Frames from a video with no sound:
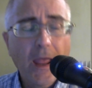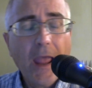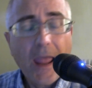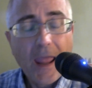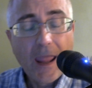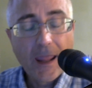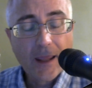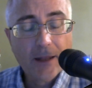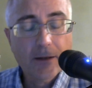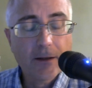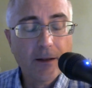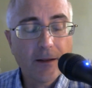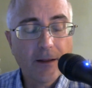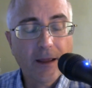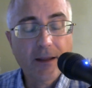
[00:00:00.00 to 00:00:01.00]
And
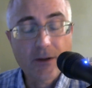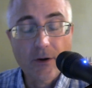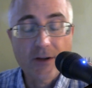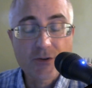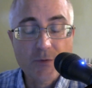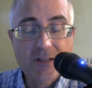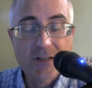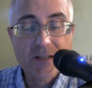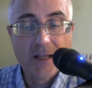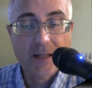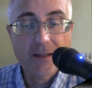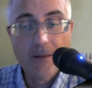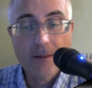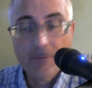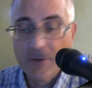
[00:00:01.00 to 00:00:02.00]
as we
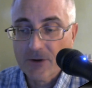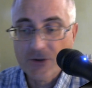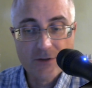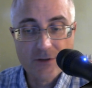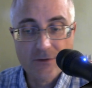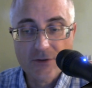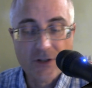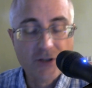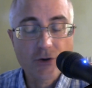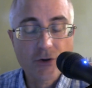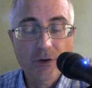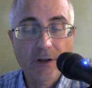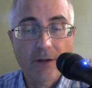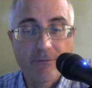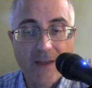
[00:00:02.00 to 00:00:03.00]
said, that's
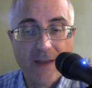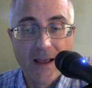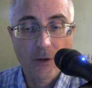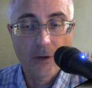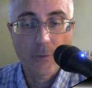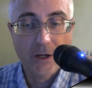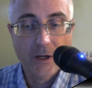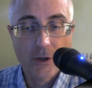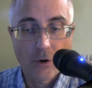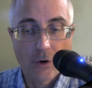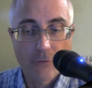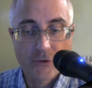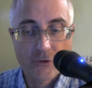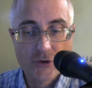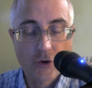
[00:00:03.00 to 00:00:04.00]
certainly a valid way to go
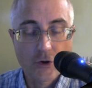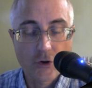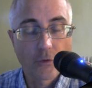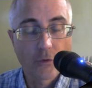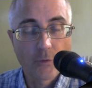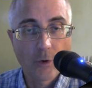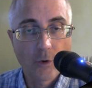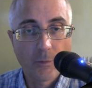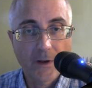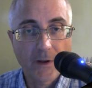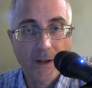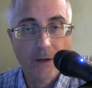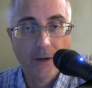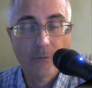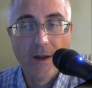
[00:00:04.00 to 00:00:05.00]
for solo
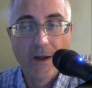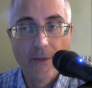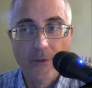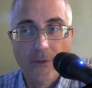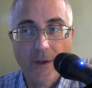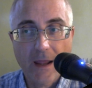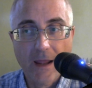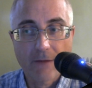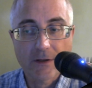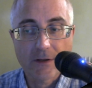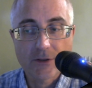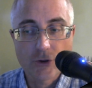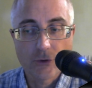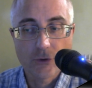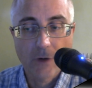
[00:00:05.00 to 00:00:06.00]
role-playing, rather than having
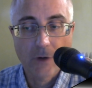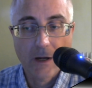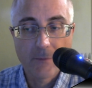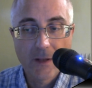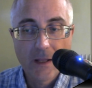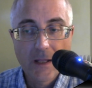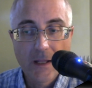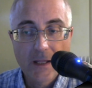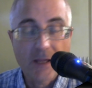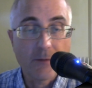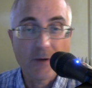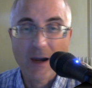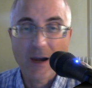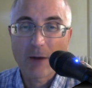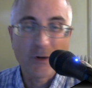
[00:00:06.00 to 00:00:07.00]
to
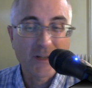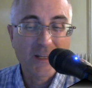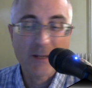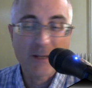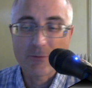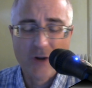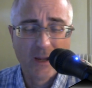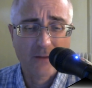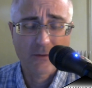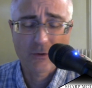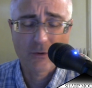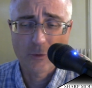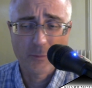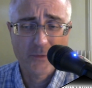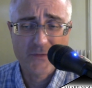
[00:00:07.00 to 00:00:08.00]
I wouldn't keep track of a
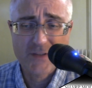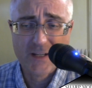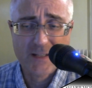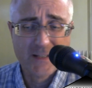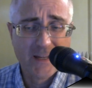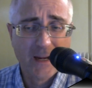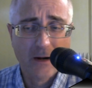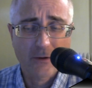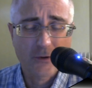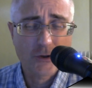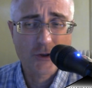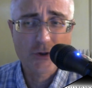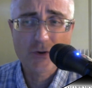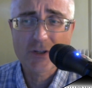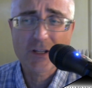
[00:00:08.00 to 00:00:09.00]
group of 6
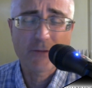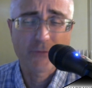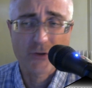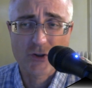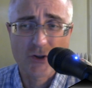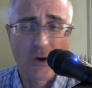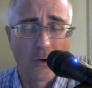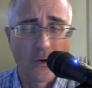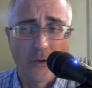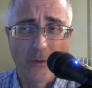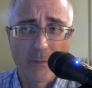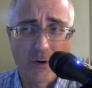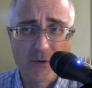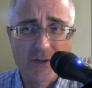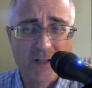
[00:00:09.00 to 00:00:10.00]
characters. Usually for solo, the
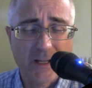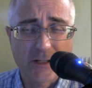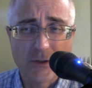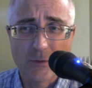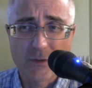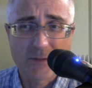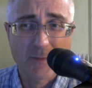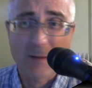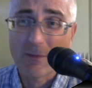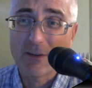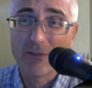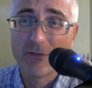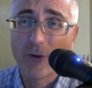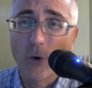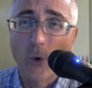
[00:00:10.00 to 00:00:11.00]
most I do is maybe
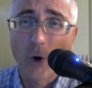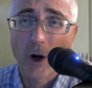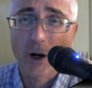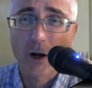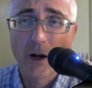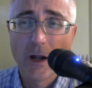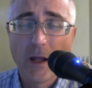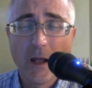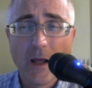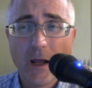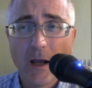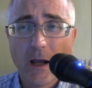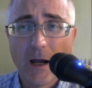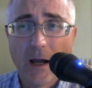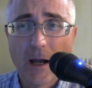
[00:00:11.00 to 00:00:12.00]
4,
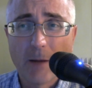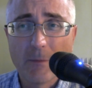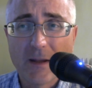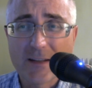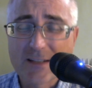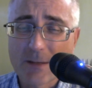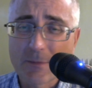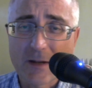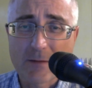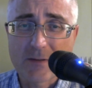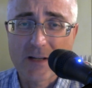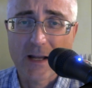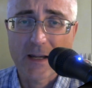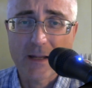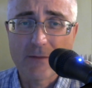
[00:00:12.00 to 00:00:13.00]
and sometimes
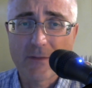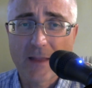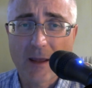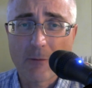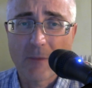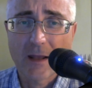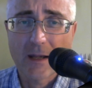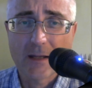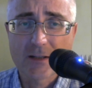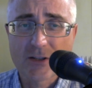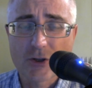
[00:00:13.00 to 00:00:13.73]
not even that many is a